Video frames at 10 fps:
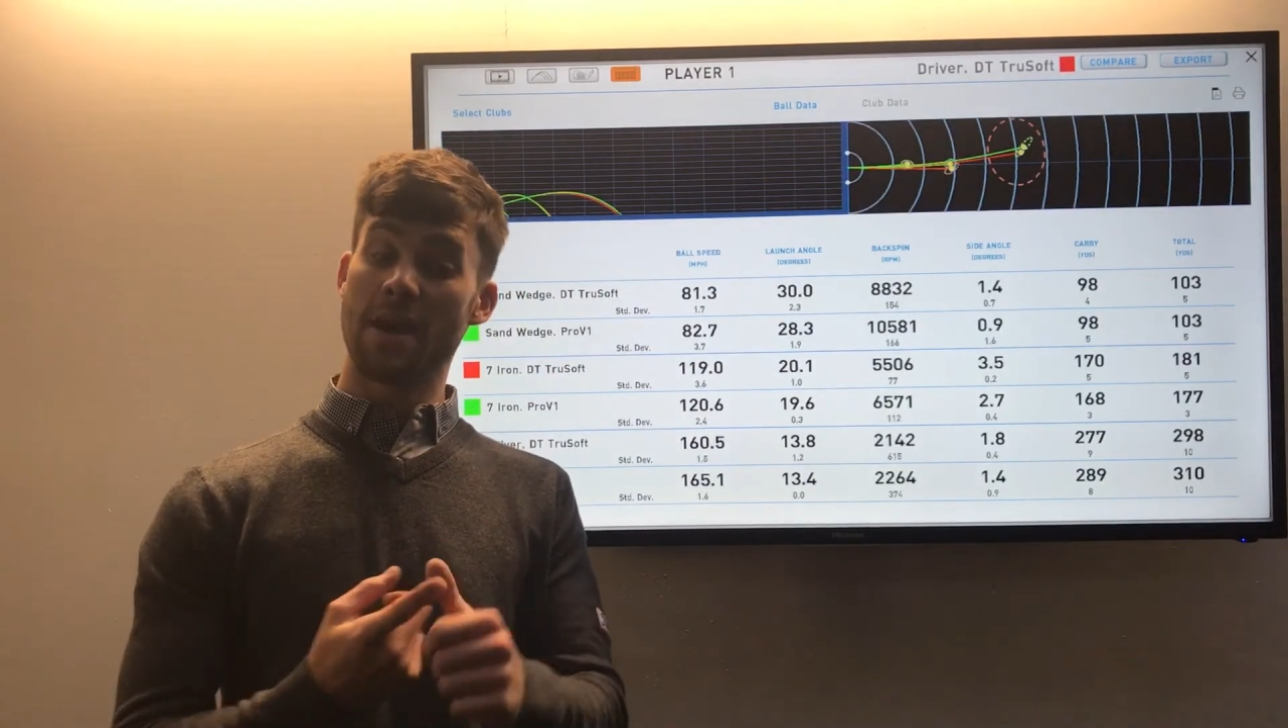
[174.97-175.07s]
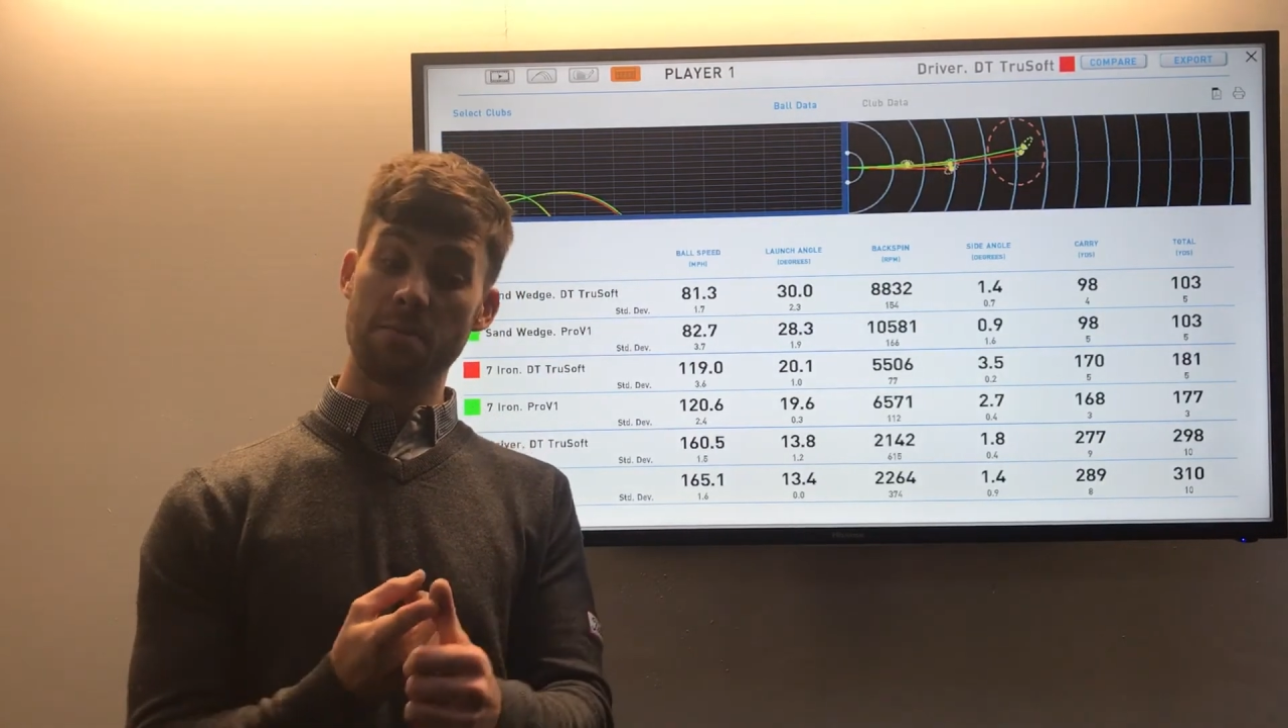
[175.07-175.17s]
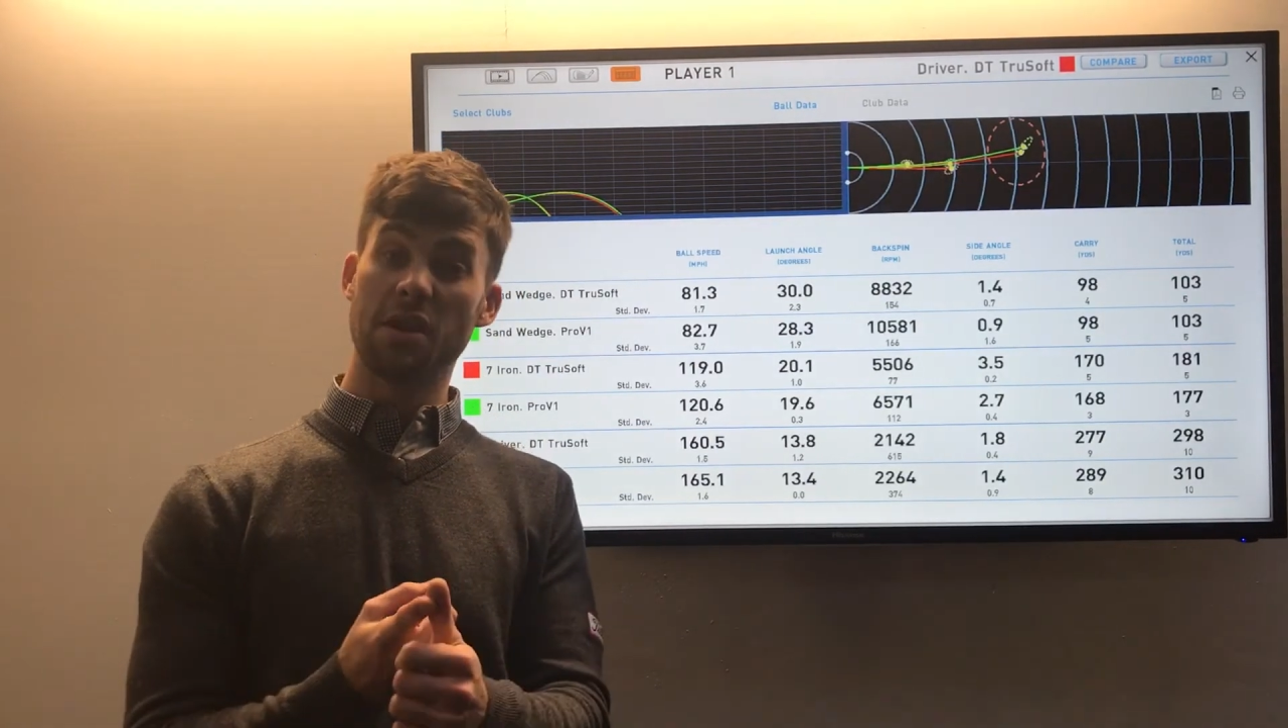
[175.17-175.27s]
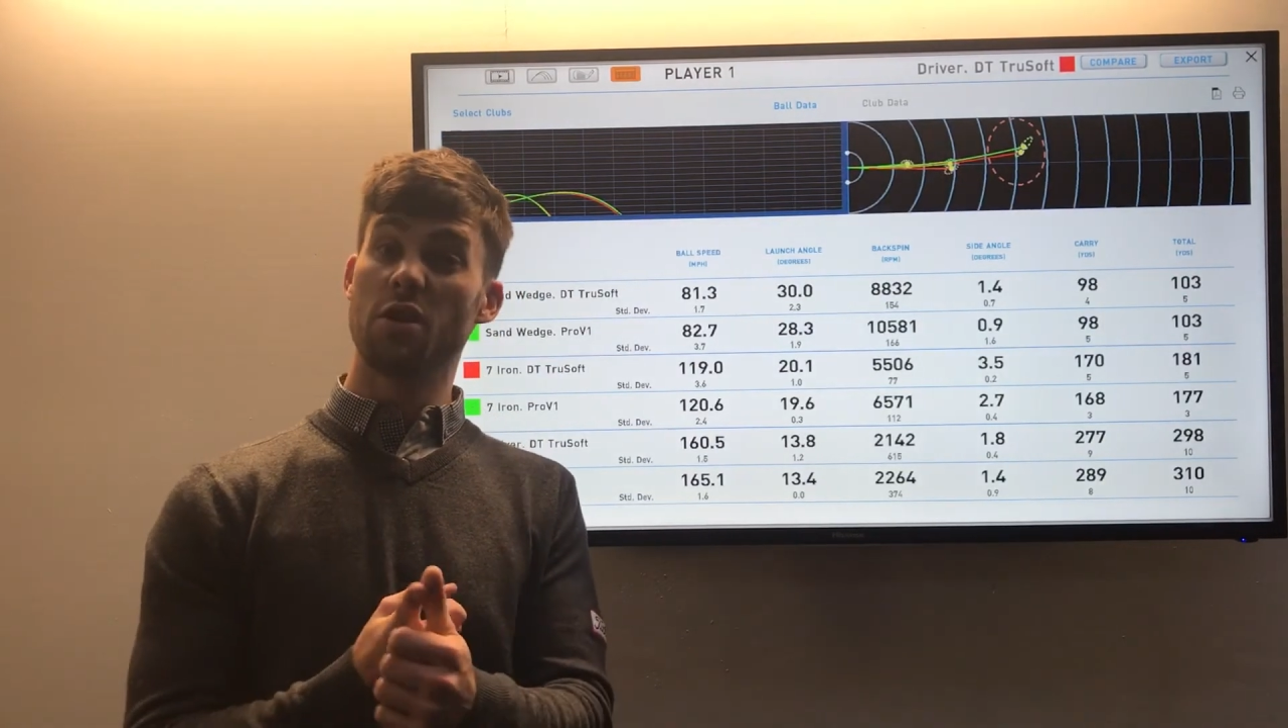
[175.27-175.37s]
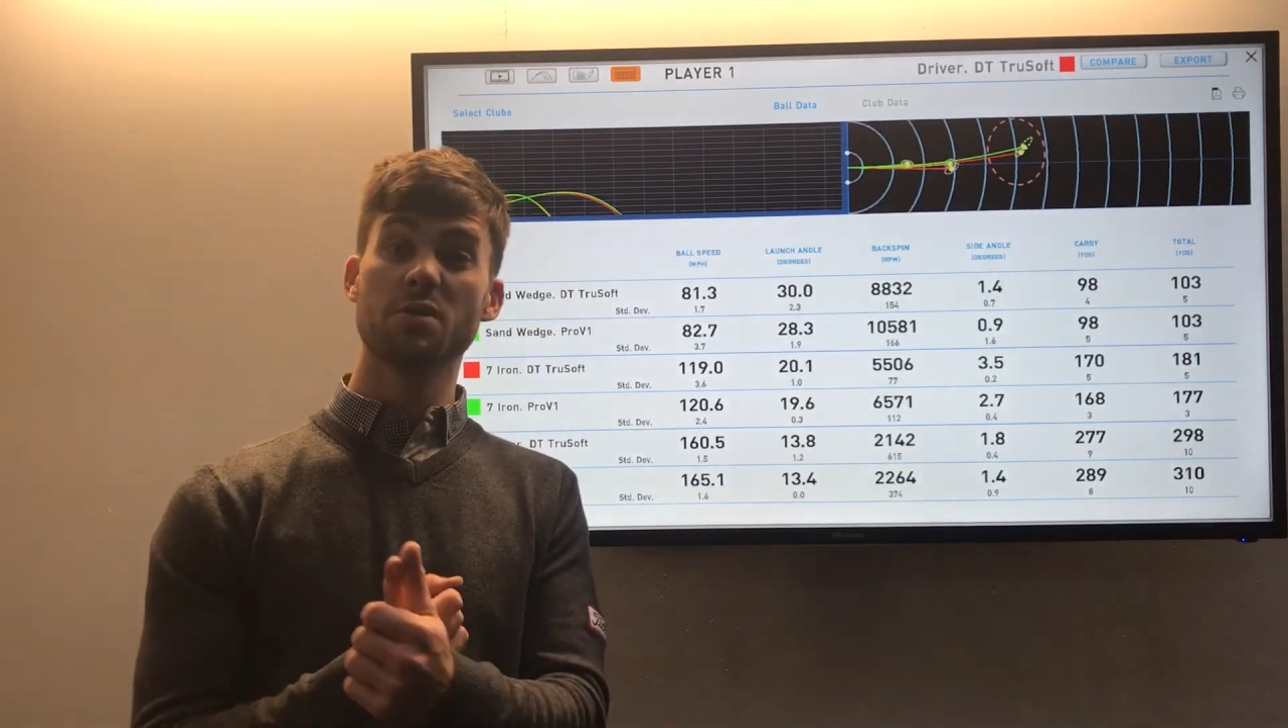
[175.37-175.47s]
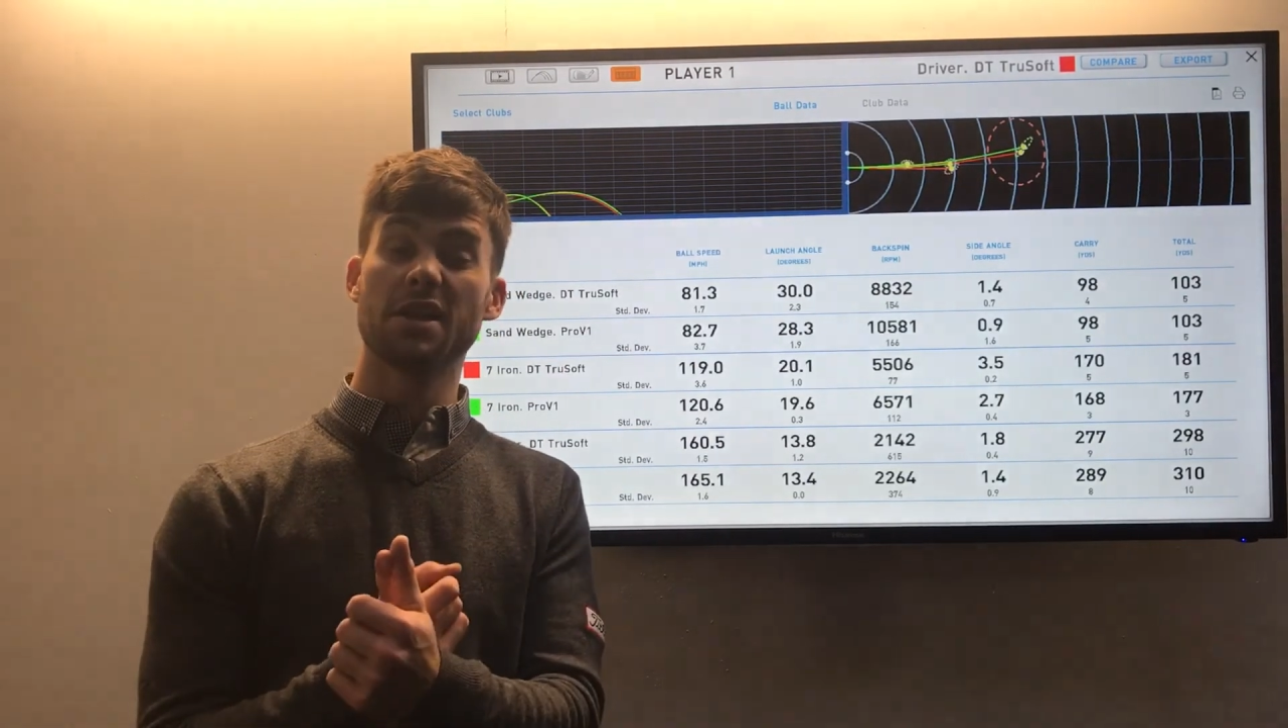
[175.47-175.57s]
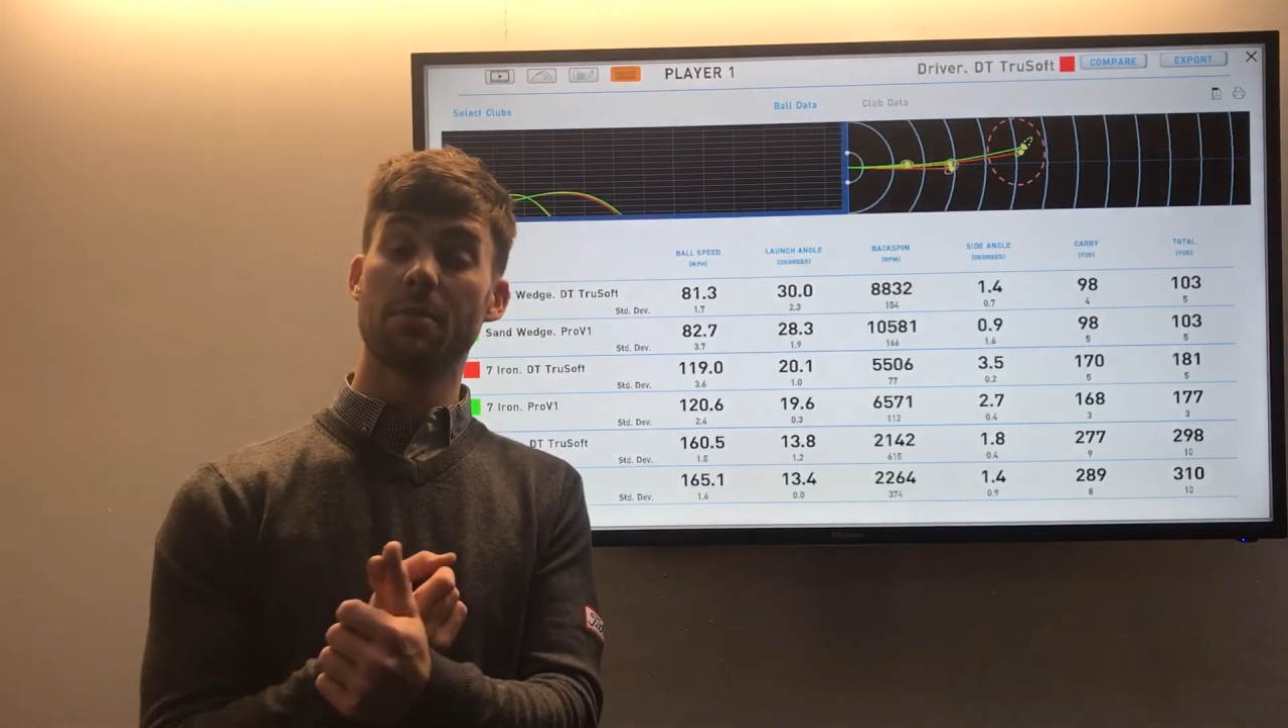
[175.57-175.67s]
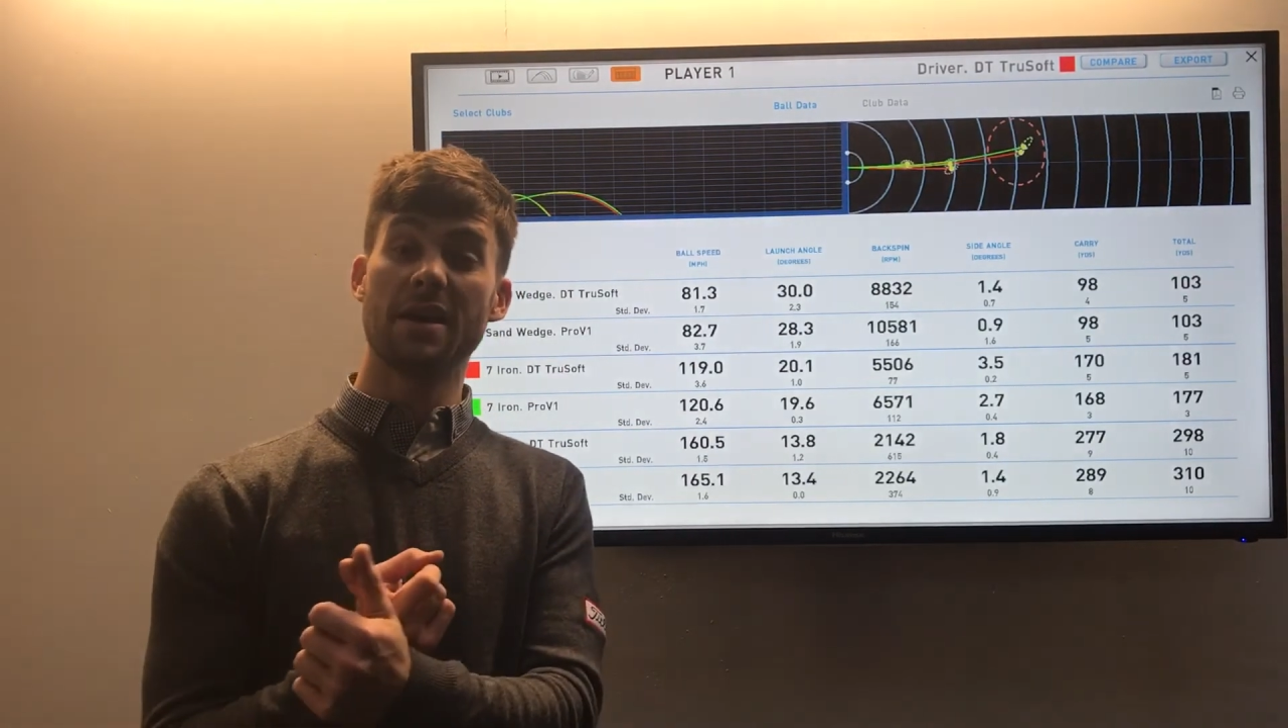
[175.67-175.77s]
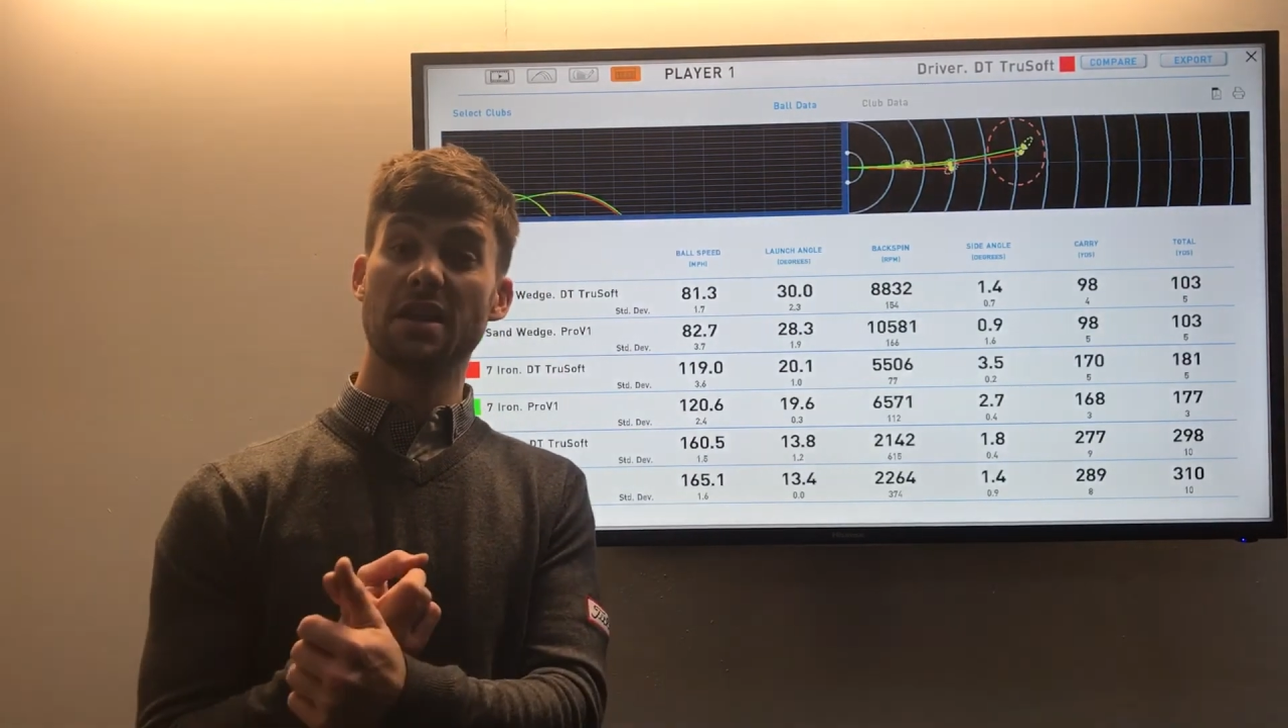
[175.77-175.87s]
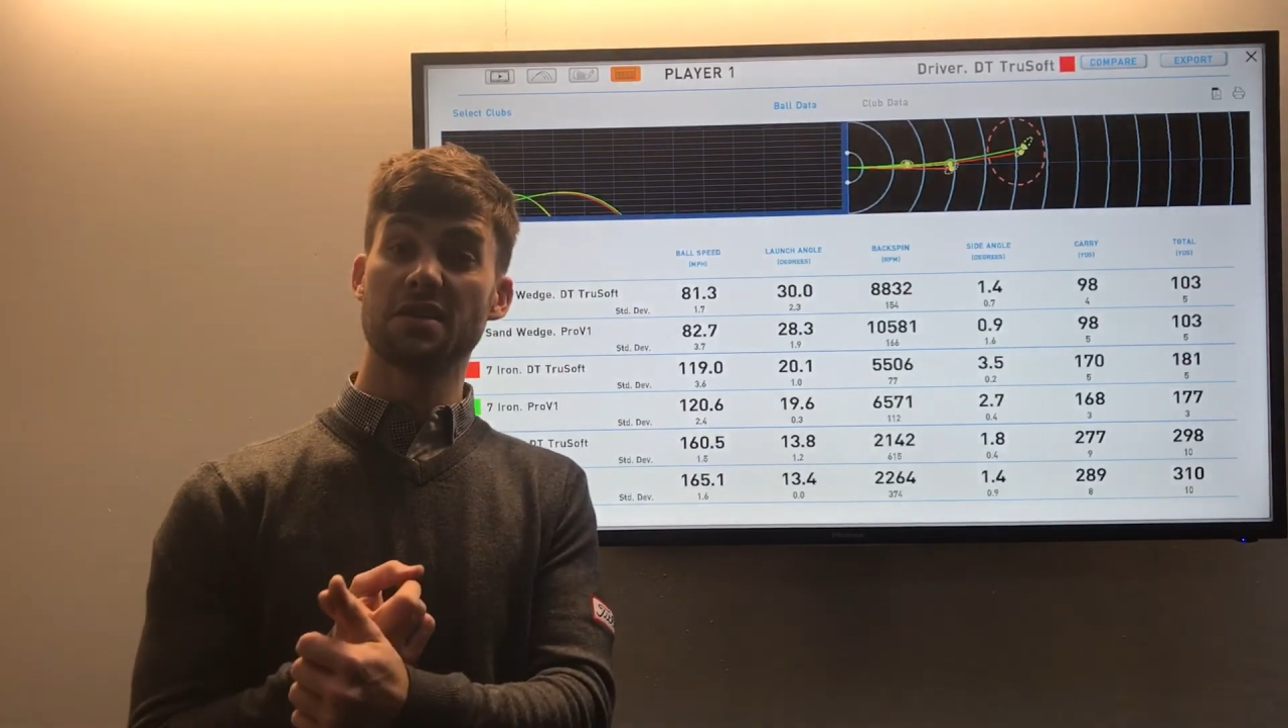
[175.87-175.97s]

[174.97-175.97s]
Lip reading: maybe losing a bit of